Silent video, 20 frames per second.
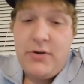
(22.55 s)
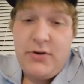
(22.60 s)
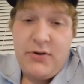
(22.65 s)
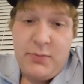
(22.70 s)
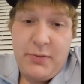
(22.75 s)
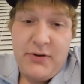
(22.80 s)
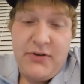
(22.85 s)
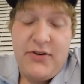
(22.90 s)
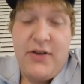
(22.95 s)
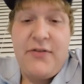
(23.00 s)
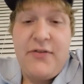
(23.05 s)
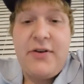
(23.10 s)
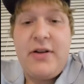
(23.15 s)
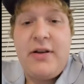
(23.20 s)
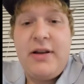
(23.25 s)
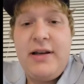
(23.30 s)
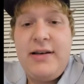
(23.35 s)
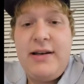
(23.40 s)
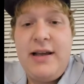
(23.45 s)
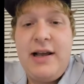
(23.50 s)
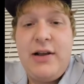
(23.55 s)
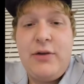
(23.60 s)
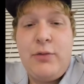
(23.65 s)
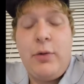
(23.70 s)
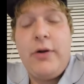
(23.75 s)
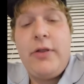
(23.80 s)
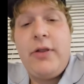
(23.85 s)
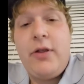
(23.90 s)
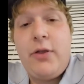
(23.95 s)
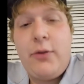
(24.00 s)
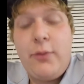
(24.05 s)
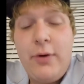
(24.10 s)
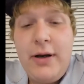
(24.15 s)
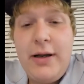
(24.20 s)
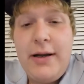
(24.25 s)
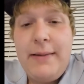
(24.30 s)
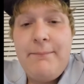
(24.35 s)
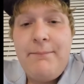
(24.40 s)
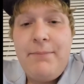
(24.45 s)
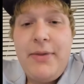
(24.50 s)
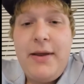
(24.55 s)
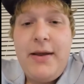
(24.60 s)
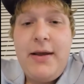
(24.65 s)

specifically days one to three,